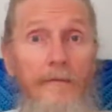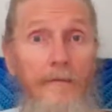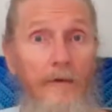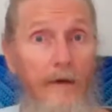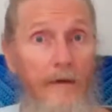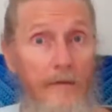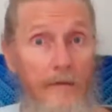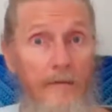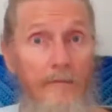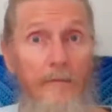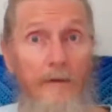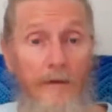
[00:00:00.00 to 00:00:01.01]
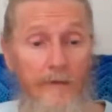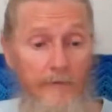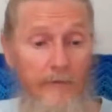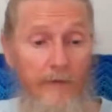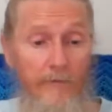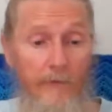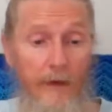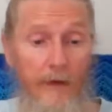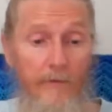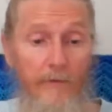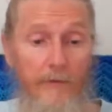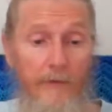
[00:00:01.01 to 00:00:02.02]
right? Because you have
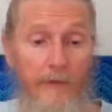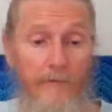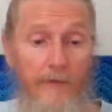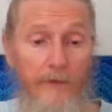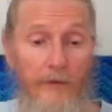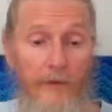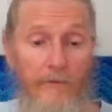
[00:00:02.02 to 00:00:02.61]
12, 13, 14,